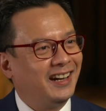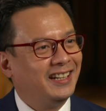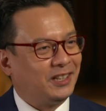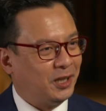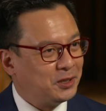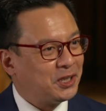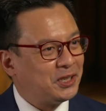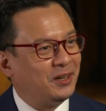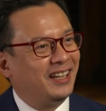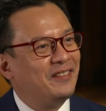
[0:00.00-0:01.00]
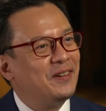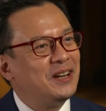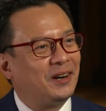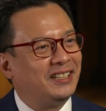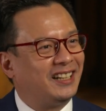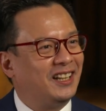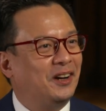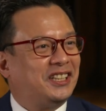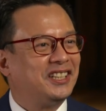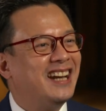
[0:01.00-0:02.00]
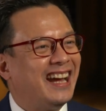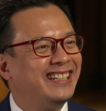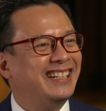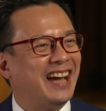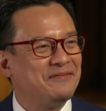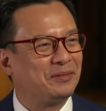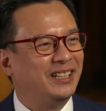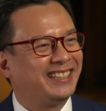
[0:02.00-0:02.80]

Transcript: Is it closer to 11 or is it closer to 99%?